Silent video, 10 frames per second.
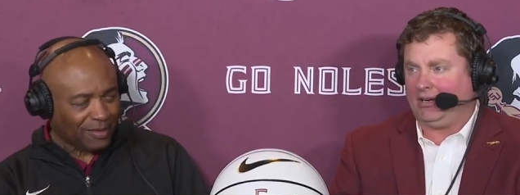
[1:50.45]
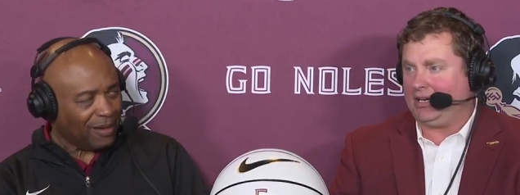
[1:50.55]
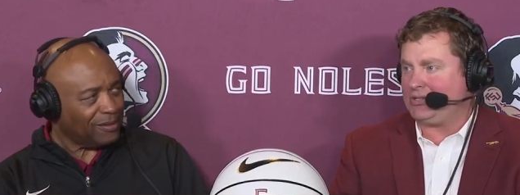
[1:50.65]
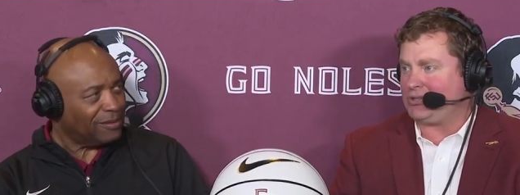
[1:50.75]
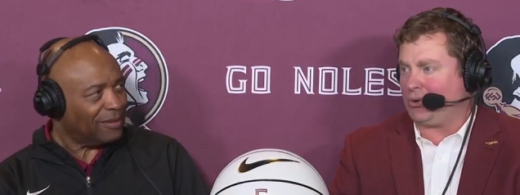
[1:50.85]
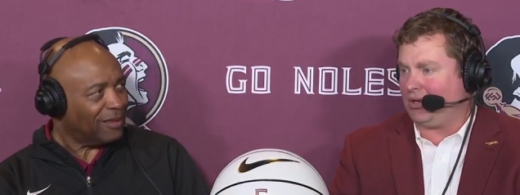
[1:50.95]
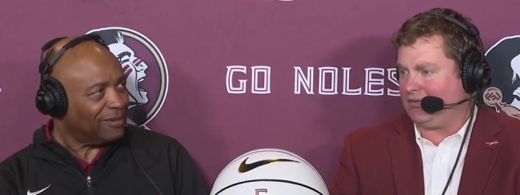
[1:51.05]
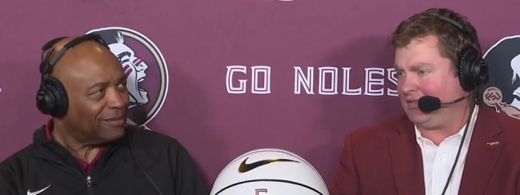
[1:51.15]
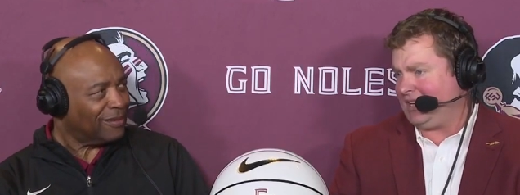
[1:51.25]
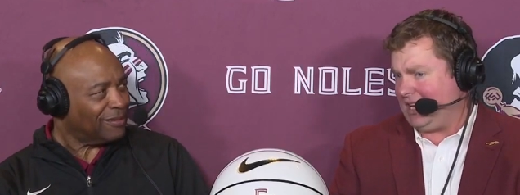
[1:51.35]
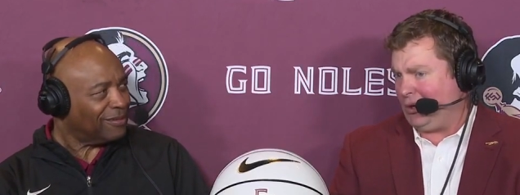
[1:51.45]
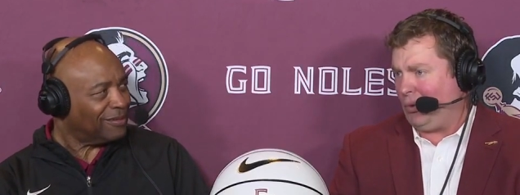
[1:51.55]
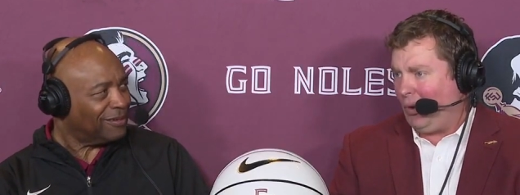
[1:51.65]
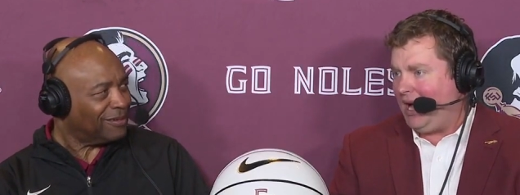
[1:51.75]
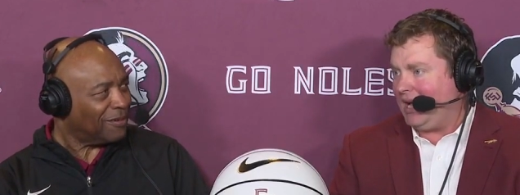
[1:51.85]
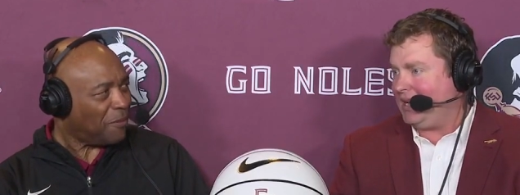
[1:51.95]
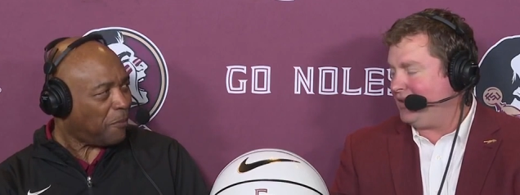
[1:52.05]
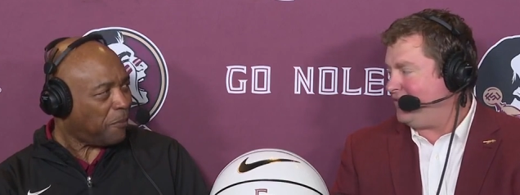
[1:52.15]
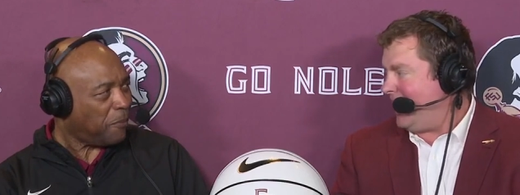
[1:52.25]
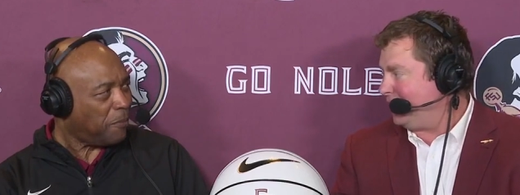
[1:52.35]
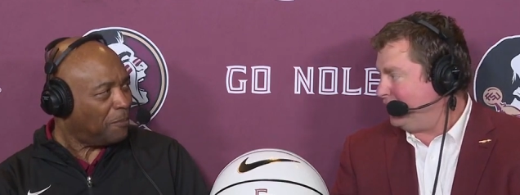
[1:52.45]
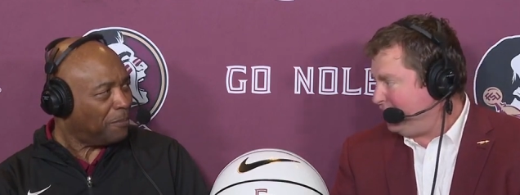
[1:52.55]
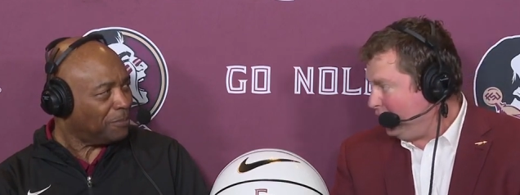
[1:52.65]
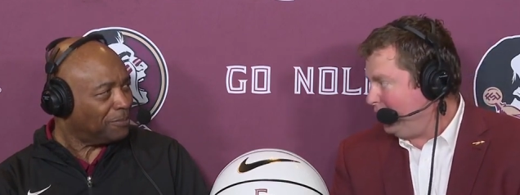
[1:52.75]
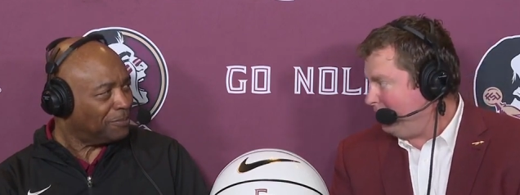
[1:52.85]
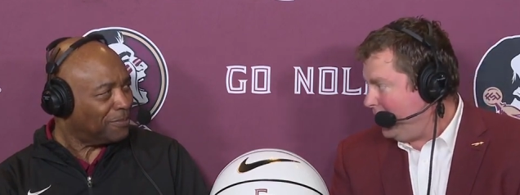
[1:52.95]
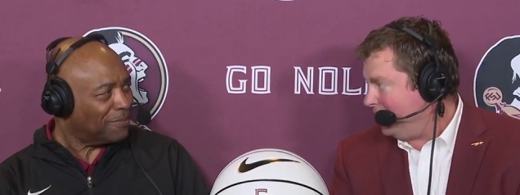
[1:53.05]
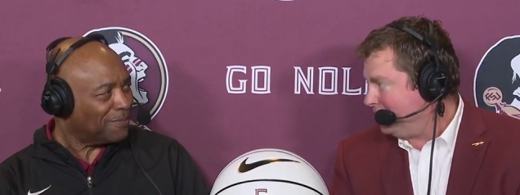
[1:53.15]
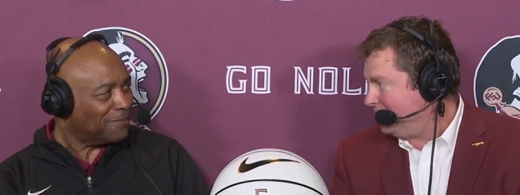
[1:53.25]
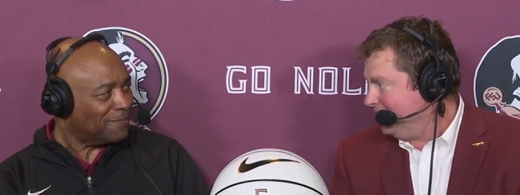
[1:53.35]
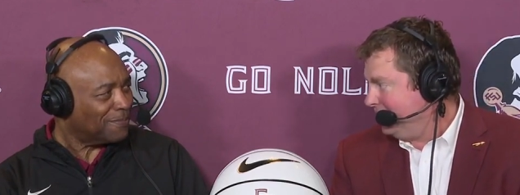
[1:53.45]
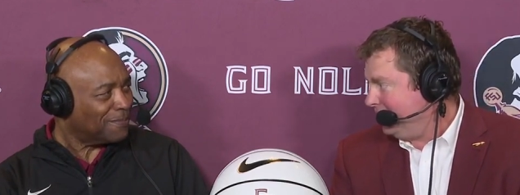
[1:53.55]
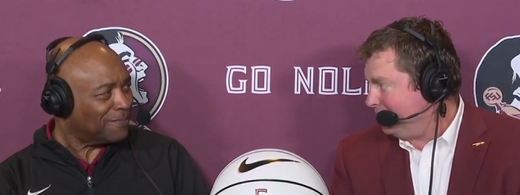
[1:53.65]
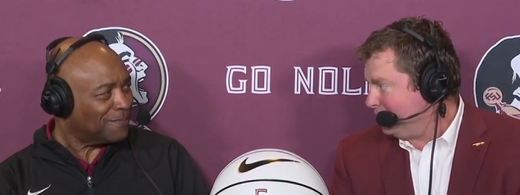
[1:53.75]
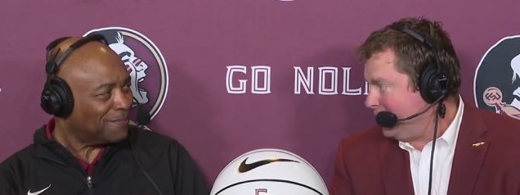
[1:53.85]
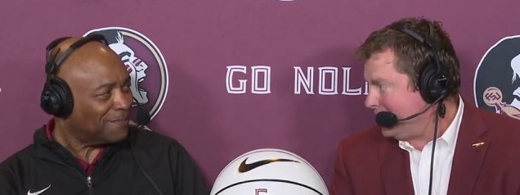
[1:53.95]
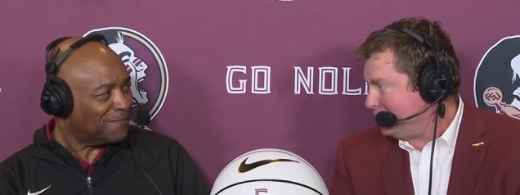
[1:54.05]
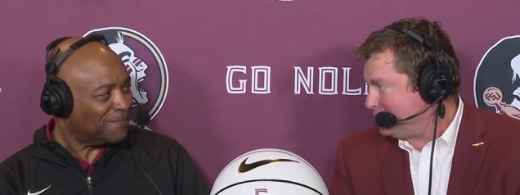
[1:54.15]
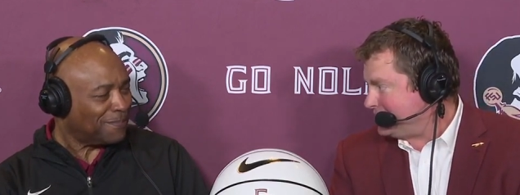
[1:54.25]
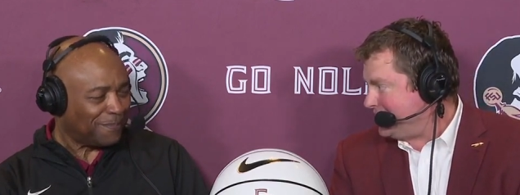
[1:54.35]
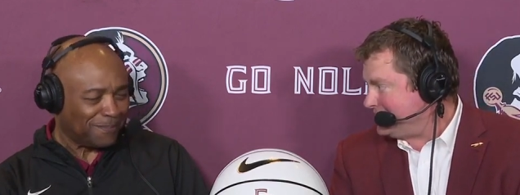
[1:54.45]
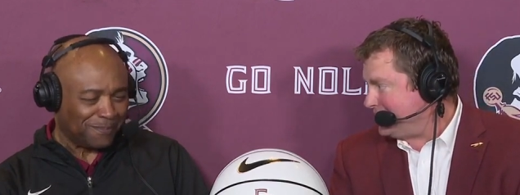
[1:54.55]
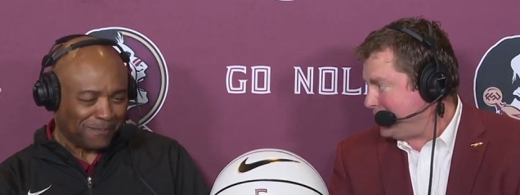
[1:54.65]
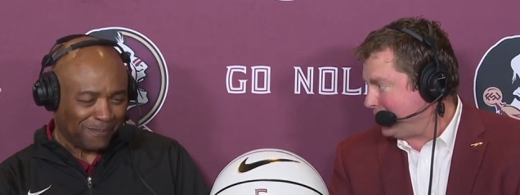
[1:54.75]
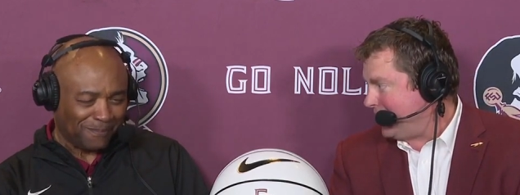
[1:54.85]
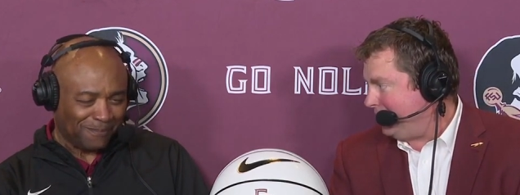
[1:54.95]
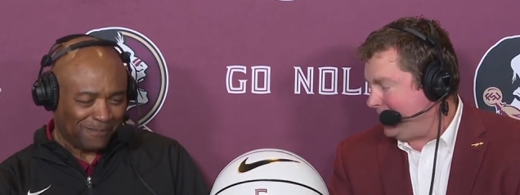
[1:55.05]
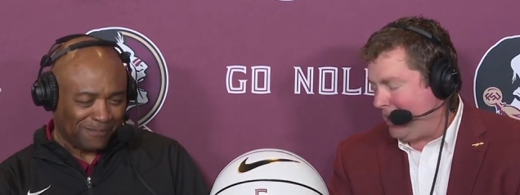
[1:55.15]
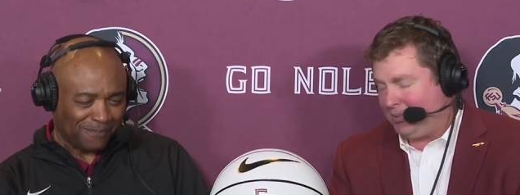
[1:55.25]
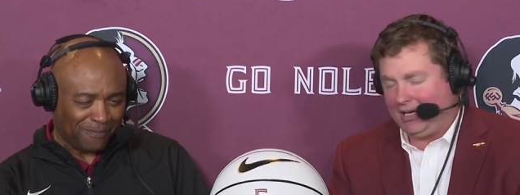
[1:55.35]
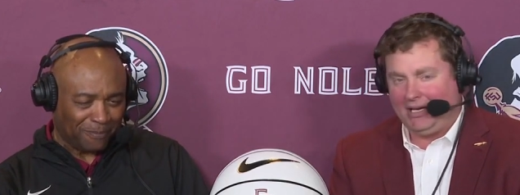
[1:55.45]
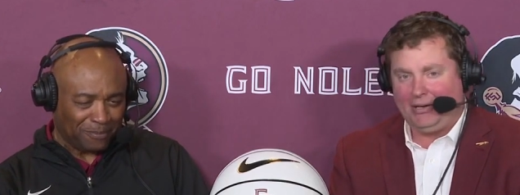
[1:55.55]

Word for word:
Speaker 1: Uh, it's sort of, uh, in a way, the final full month of the regular season here coming up,